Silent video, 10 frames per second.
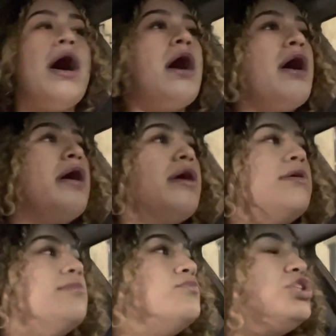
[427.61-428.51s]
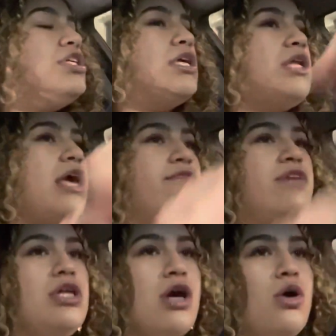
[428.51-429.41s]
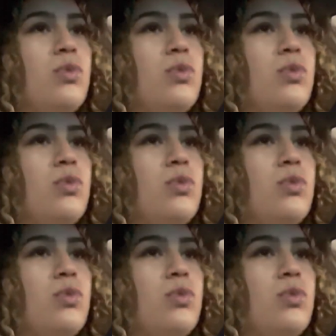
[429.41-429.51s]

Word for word: Um, she did a video